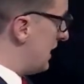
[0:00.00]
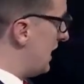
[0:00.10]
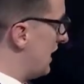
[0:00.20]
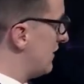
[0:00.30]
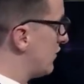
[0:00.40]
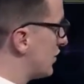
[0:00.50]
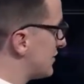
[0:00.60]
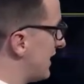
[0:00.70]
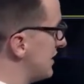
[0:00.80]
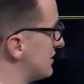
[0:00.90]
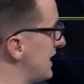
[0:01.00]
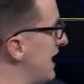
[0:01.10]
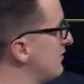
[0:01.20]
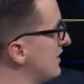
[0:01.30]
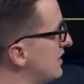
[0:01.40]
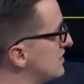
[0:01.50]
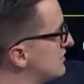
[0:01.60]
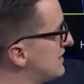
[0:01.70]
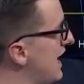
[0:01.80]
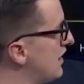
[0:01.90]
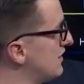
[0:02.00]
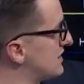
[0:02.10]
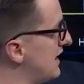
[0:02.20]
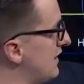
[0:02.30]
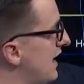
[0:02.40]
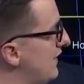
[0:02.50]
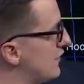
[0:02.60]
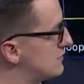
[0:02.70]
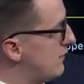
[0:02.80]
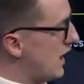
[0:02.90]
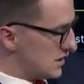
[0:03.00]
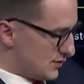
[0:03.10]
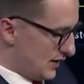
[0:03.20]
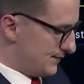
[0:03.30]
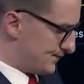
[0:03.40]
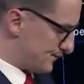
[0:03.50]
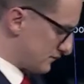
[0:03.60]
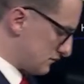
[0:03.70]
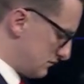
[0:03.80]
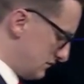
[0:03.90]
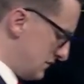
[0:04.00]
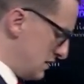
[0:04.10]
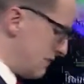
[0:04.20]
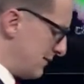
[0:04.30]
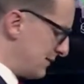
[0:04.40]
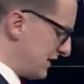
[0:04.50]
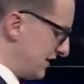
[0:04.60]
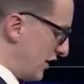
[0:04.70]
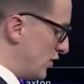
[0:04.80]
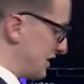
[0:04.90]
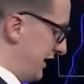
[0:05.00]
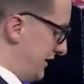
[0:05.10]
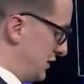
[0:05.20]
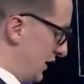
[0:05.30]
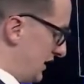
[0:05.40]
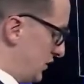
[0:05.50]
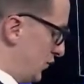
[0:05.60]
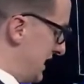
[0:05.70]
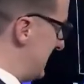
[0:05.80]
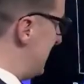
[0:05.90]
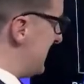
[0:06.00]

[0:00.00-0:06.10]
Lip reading: Of course, right here is Ambia, town in the state line. There's Boswell. Probably those areas will get the wind.